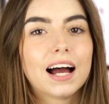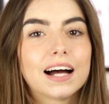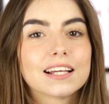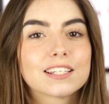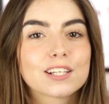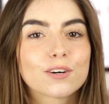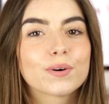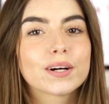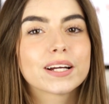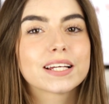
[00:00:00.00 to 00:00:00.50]

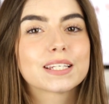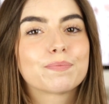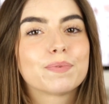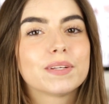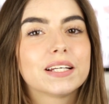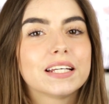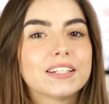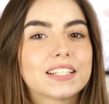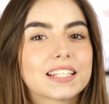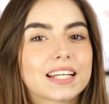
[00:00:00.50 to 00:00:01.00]
as always,
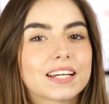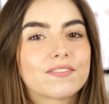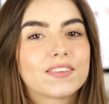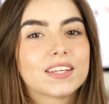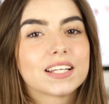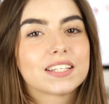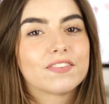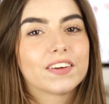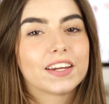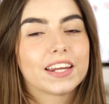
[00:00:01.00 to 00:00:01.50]
please give
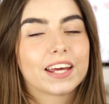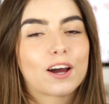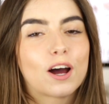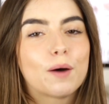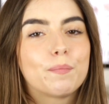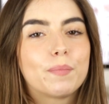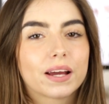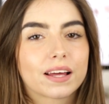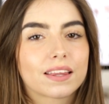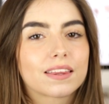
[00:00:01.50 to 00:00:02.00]
this video
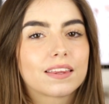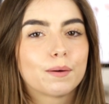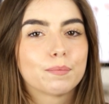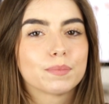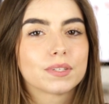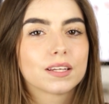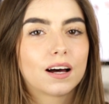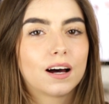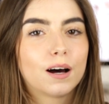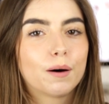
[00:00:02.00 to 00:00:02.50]
a big
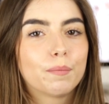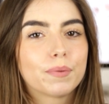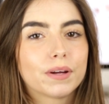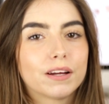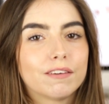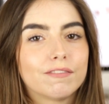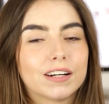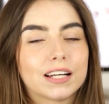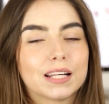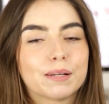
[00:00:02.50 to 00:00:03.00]
thumbs up.
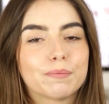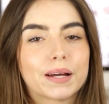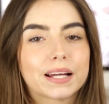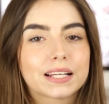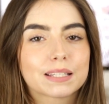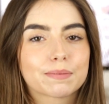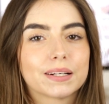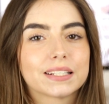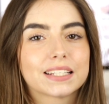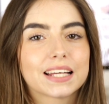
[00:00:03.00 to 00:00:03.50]
It really
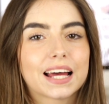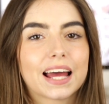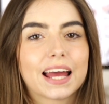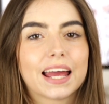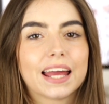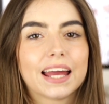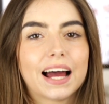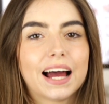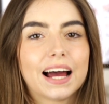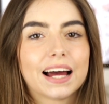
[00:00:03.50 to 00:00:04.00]
makes my
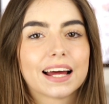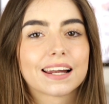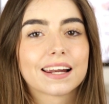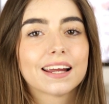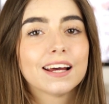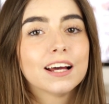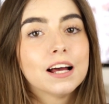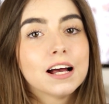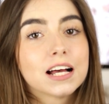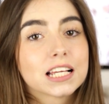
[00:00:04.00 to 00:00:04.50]
day and
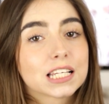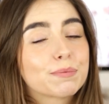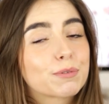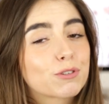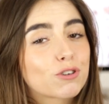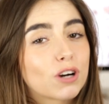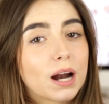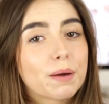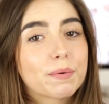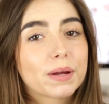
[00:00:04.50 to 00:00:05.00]

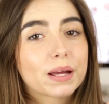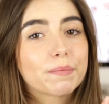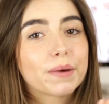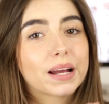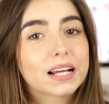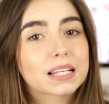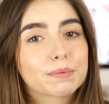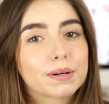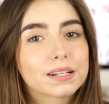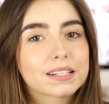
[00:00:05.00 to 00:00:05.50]
subscribing
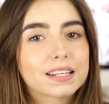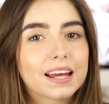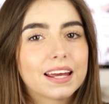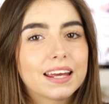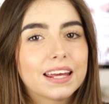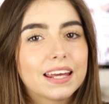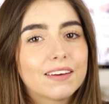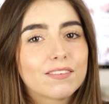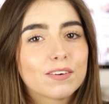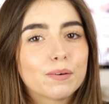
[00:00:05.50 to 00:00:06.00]
makes my
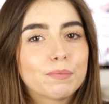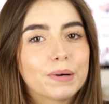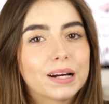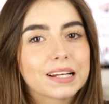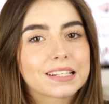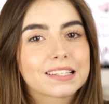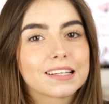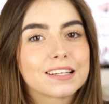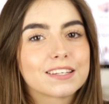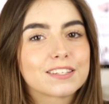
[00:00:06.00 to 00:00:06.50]
day even
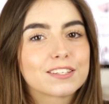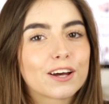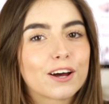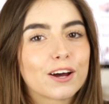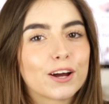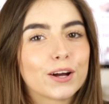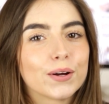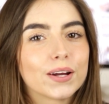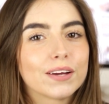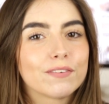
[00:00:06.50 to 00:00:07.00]
better. So
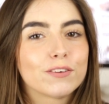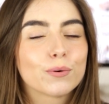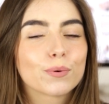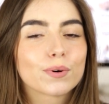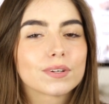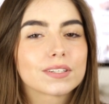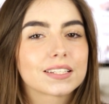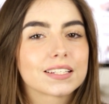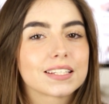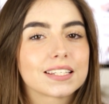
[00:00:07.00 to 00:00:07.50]
if you
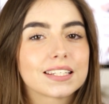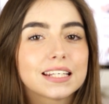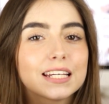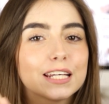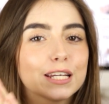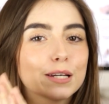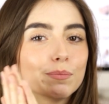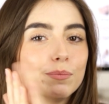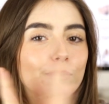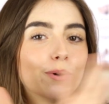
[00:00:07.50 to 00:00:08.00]
want to
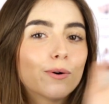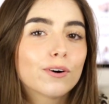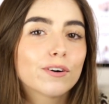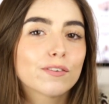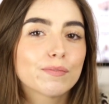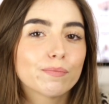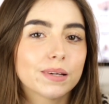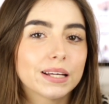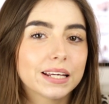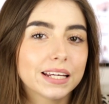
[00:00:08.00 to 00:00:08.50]
see more
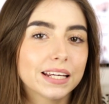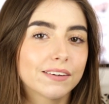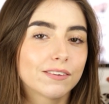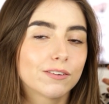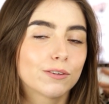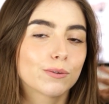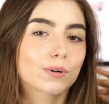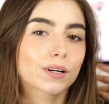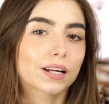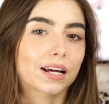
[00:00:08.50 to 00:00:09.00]
of me,
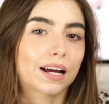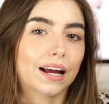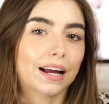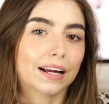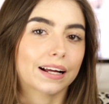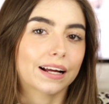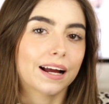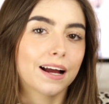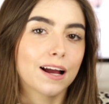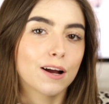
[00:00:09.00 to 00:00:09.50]
if you want to
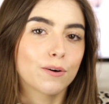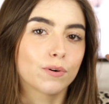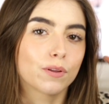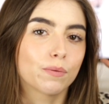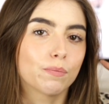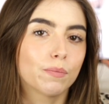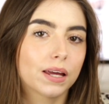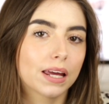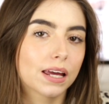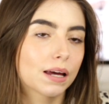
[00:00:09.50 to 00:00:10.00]
hang out
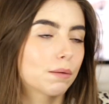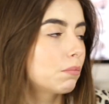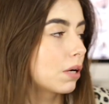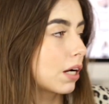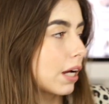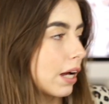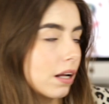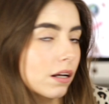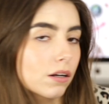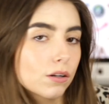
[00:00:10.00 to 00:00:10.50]
with me and my
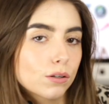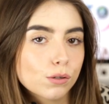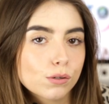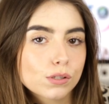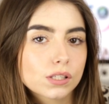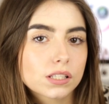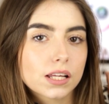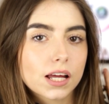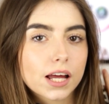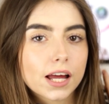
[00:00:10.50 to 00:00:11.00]

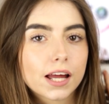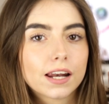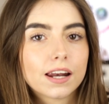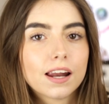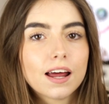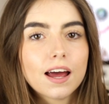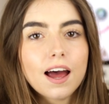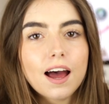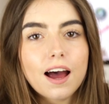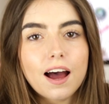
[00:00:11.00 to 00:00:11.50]
candles,
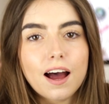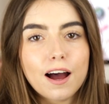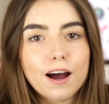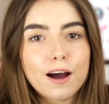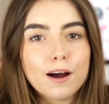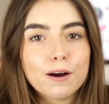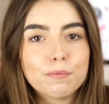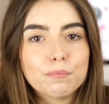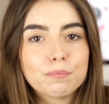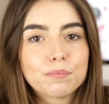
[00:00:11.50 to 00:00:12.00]
then
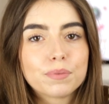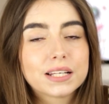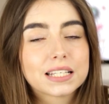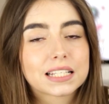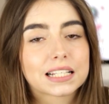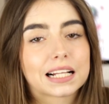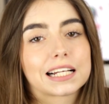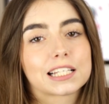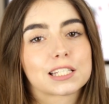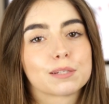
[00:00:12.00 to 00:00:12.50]
um,
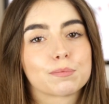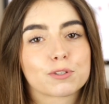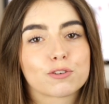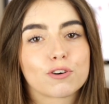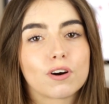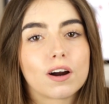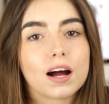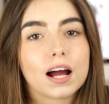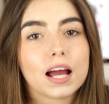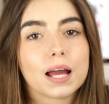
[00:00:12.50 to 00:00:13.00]
please click
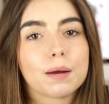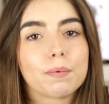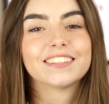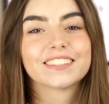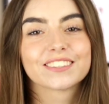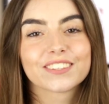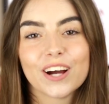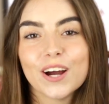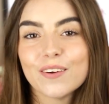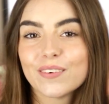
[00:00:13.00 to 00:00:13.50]
subscribe.
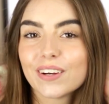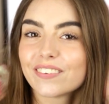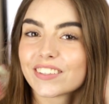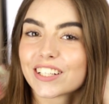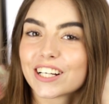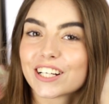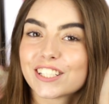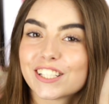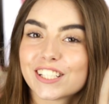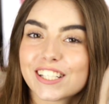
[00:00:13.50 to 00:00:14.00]
So I hope you're
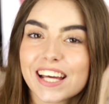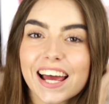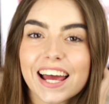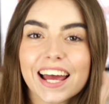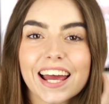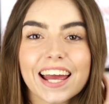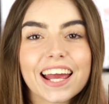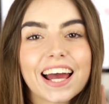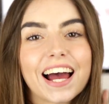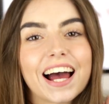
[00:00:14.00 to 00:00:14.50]
having a good
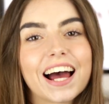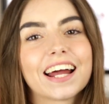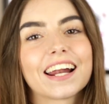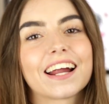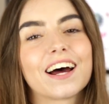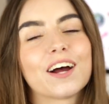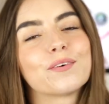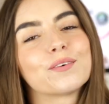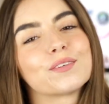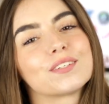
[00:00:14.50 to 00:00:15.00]
day
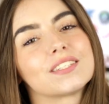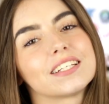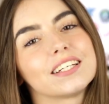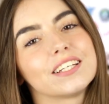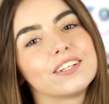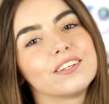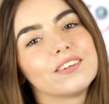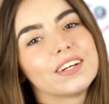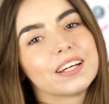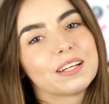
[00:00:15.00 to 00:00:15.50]
and I will
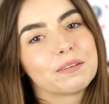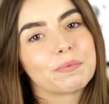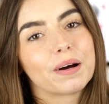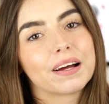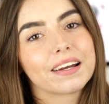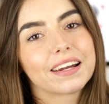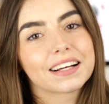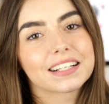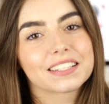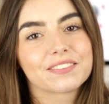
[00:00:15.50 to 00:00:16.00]
see you in
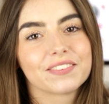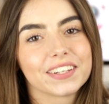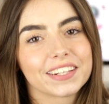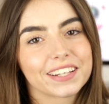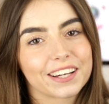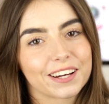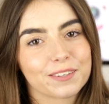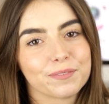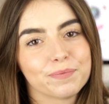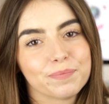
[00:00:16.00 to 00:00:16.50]
my next
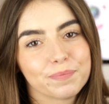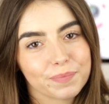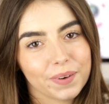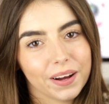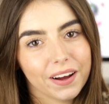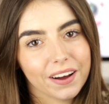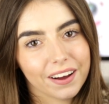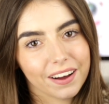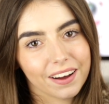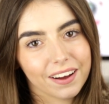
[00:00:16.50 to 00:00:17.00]
video.
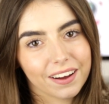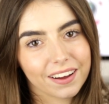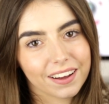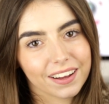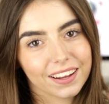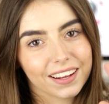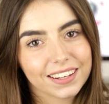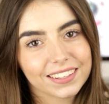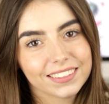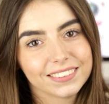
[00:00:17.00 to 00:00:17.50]

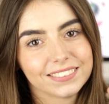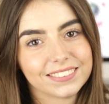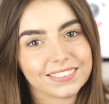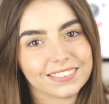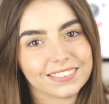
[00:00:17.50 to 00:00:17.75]
Bye!